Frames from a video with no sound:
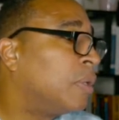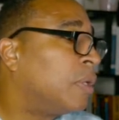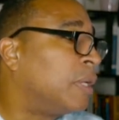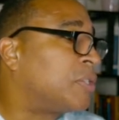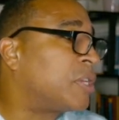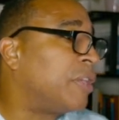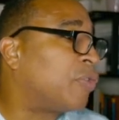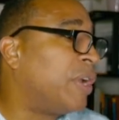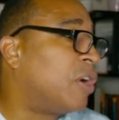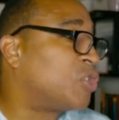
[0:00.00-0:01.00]
Let's say
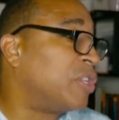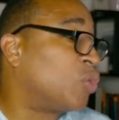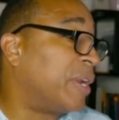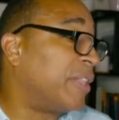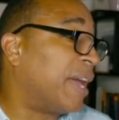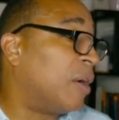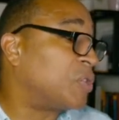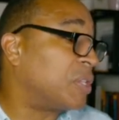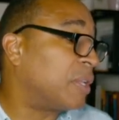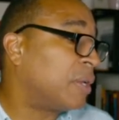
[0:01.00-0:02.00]

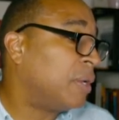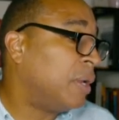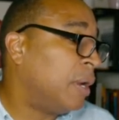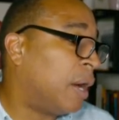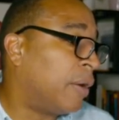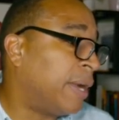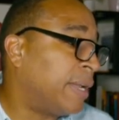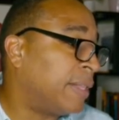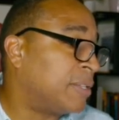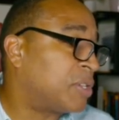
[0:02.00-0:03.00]
320,000. All right,
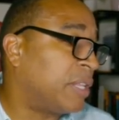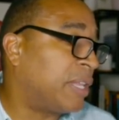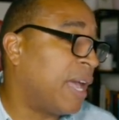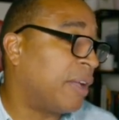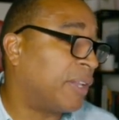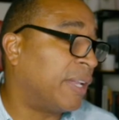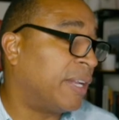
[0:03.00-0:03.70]
and let's hit calculate